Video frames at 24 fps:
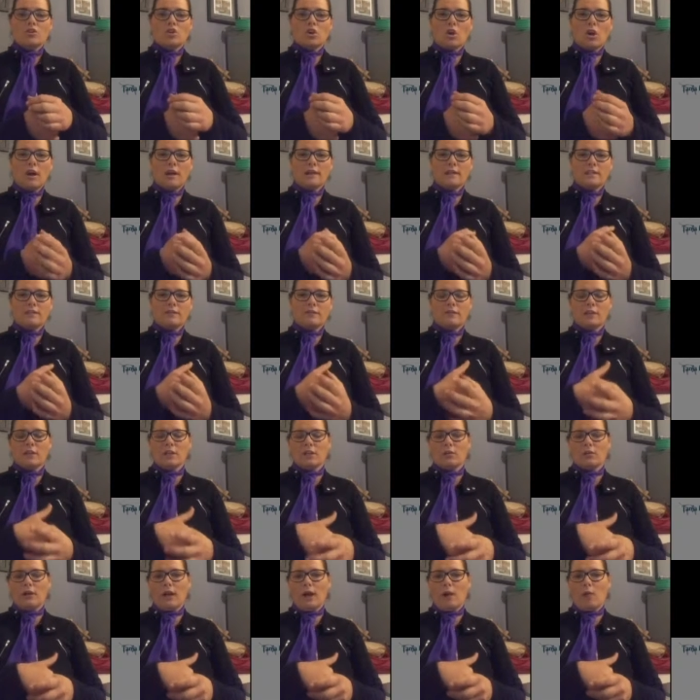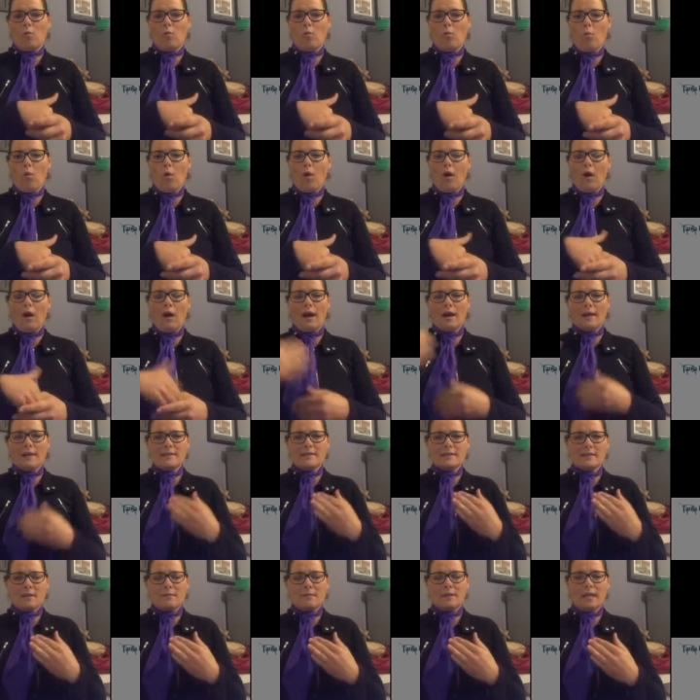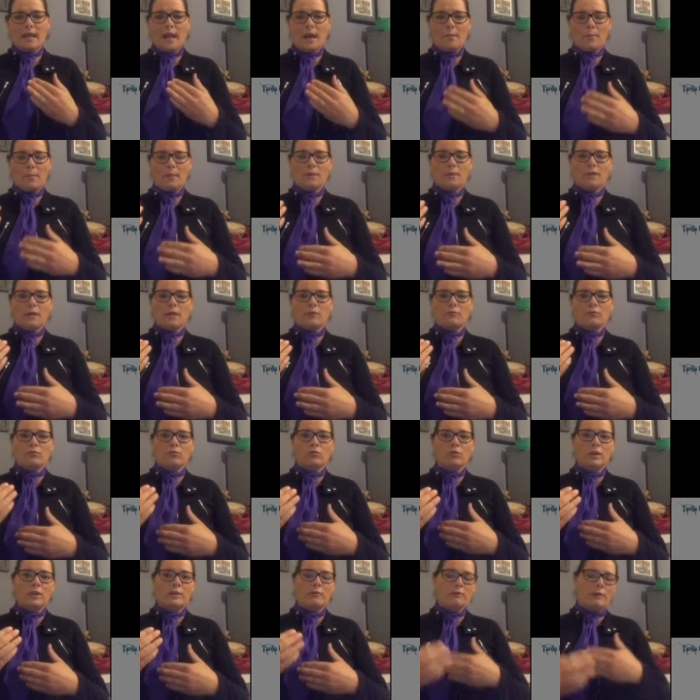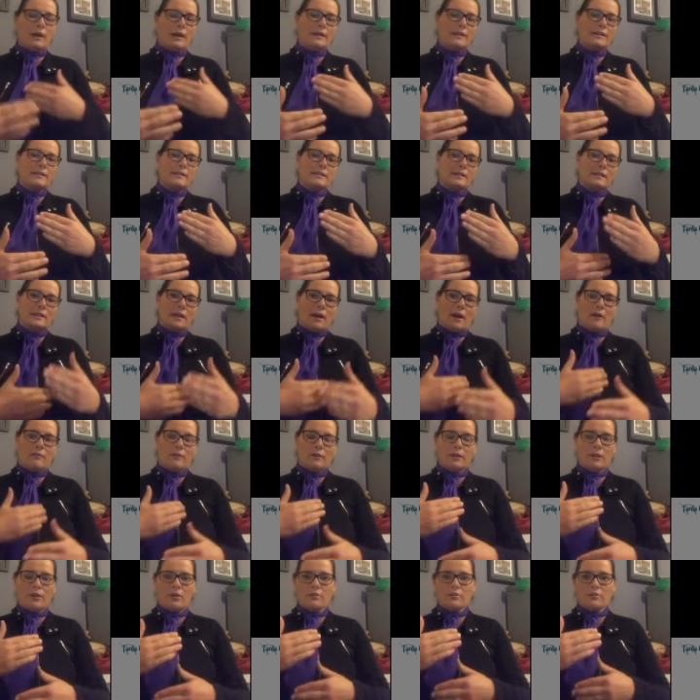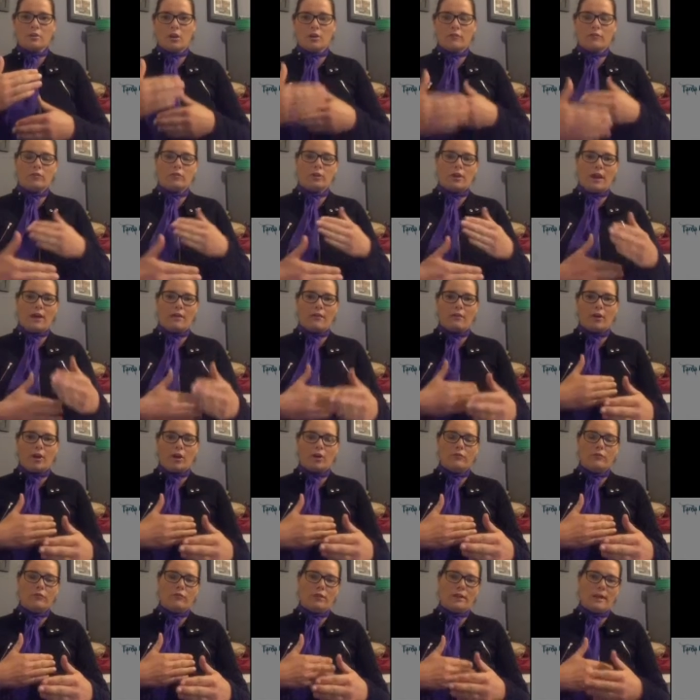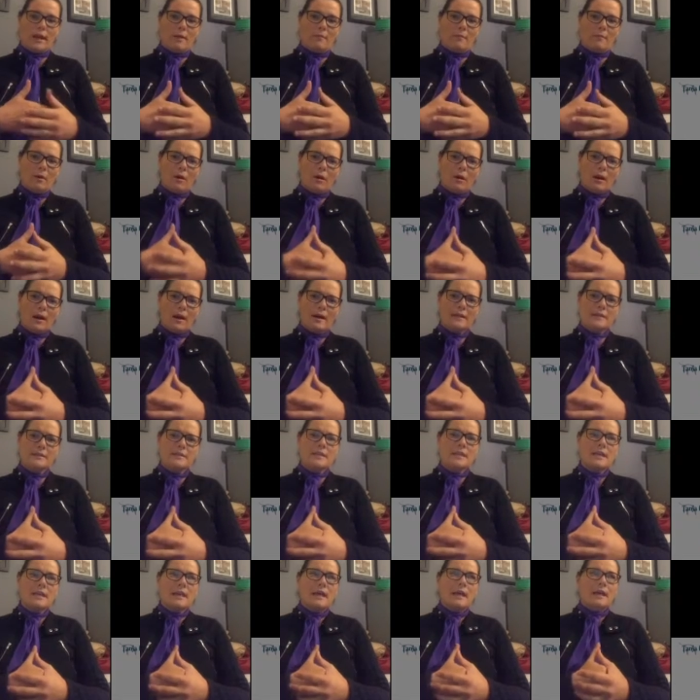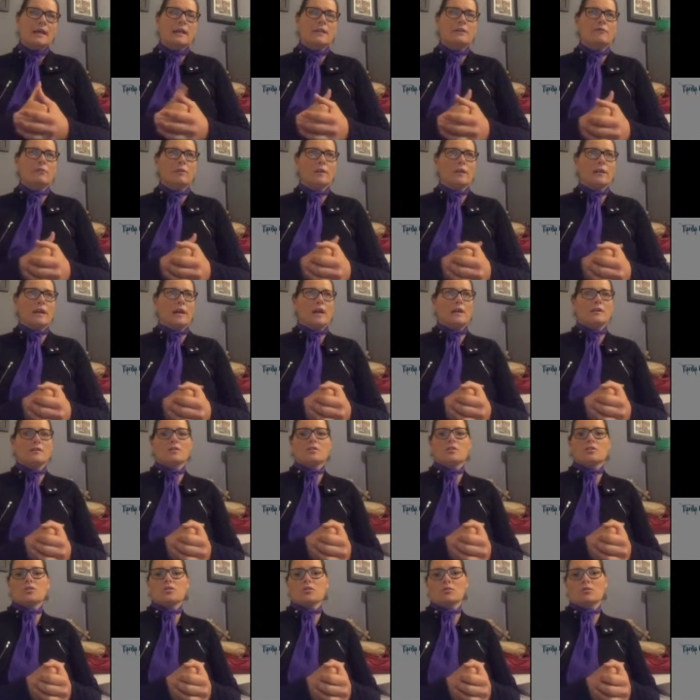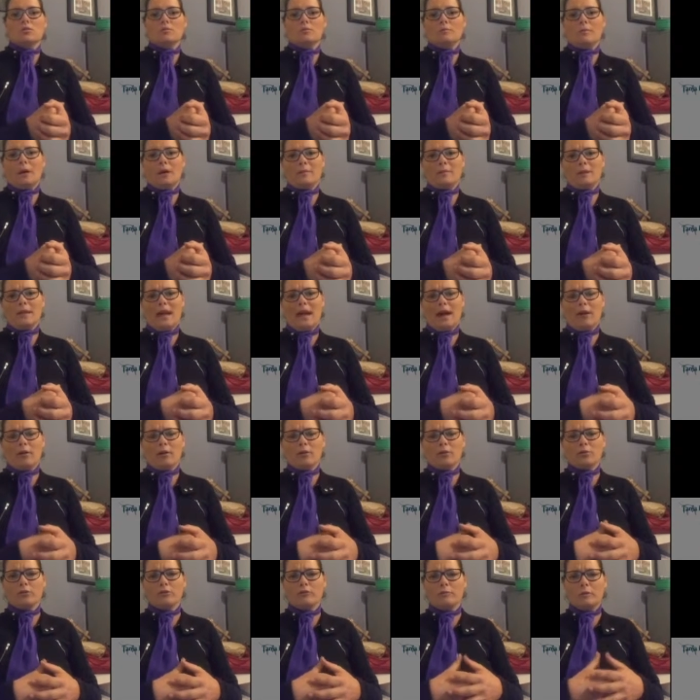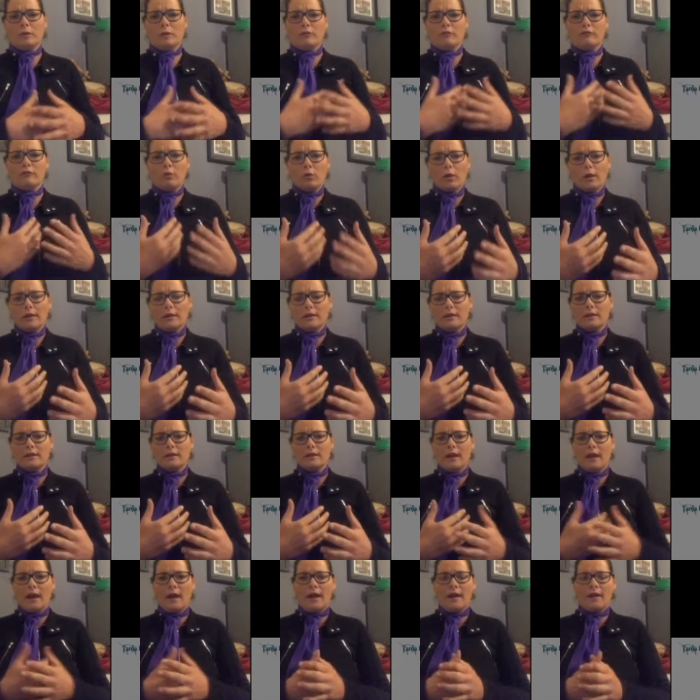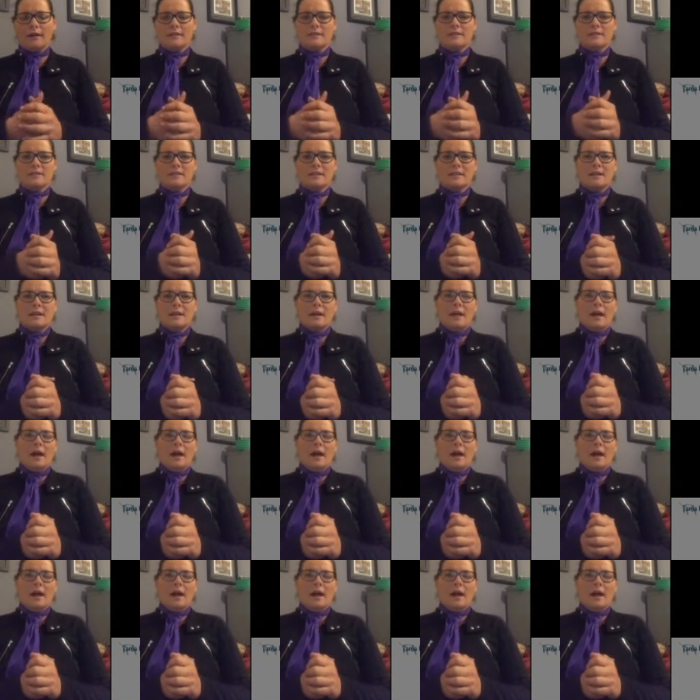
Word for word: trying to figure out why something happened and rerunning scenarios over in our mind in regards to maybe how it could have been avoided and